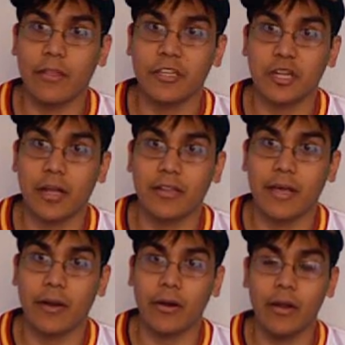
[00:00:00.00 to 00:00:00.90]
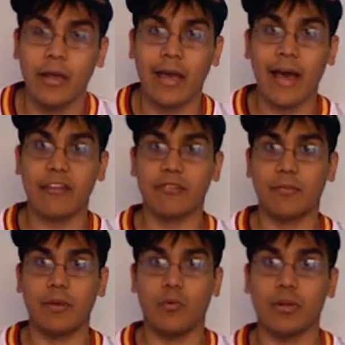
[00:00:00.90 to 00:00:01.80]
that Sean Taylor has to
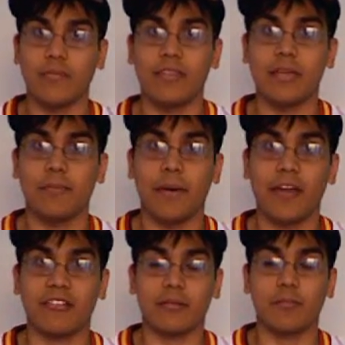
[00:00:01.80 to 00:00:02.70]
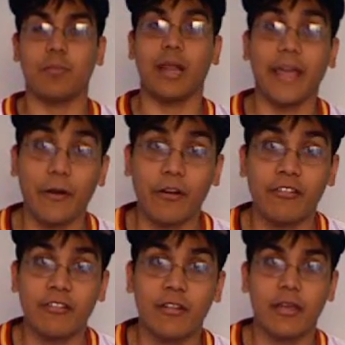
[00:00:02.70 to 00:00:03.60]
be one of the best
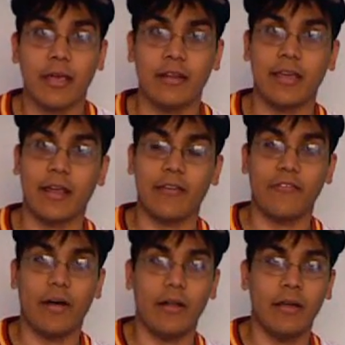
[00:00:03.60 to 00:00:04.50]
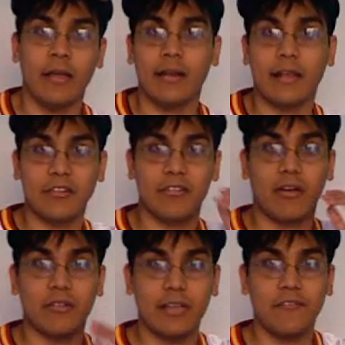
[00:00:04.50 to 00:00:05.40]
players in the NFL. Not just
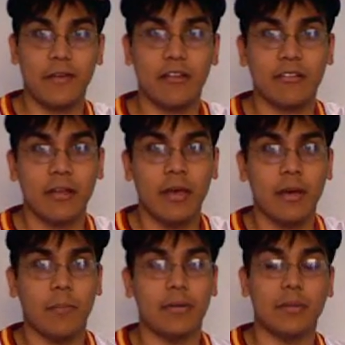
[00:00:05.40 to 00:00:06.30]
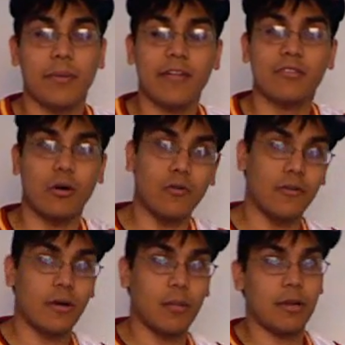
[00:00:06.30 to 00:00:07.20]
on defense, but the best
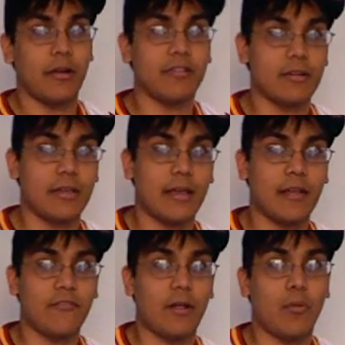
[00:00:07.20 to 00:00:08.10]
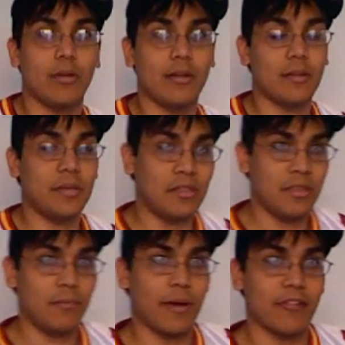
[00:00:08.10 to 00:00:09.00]
overall players in the NFL. One of the
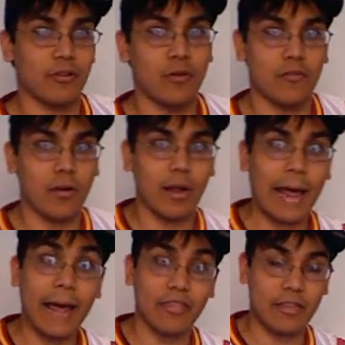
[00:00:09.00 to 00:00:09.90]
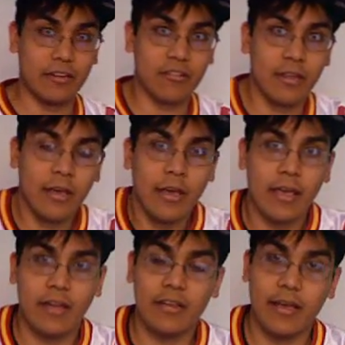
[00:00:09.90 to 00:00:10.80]
best overall athletes
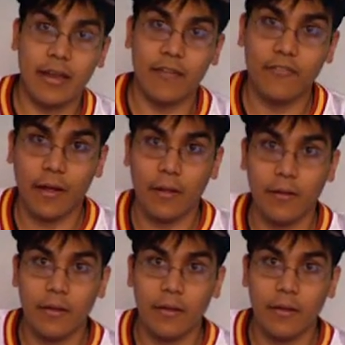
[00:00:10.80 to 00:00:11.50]
in the NFL.